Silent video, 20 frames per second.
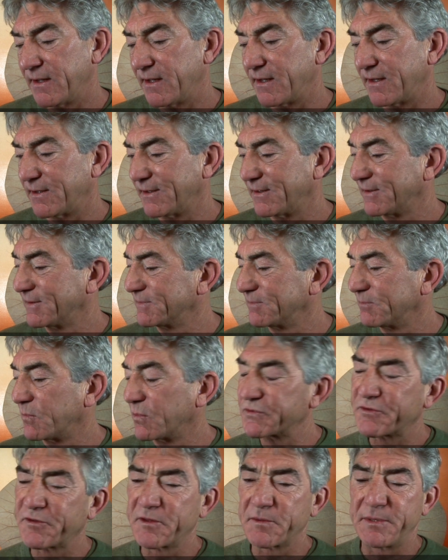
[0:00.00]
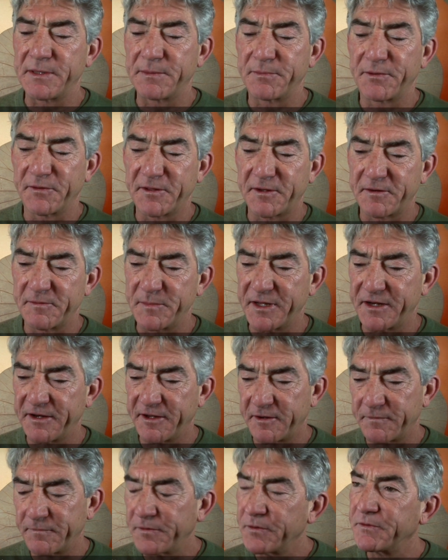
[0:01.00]
Uh, most of the people that have been
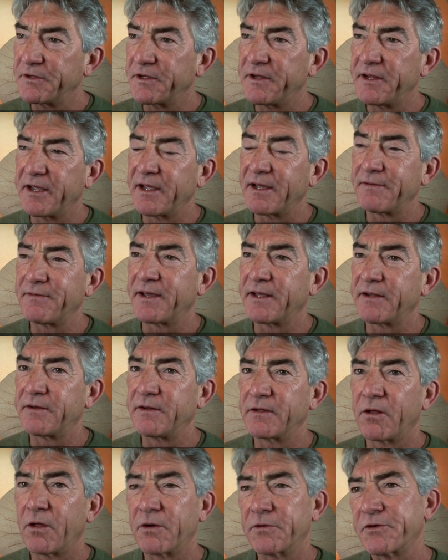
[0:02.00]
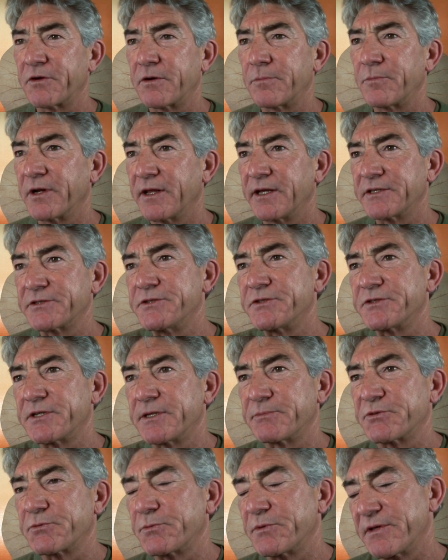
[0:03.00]
interviewed today, I've had long-term
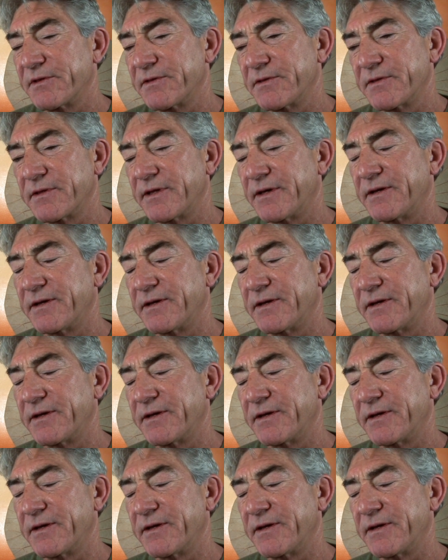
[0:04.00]
relationships with.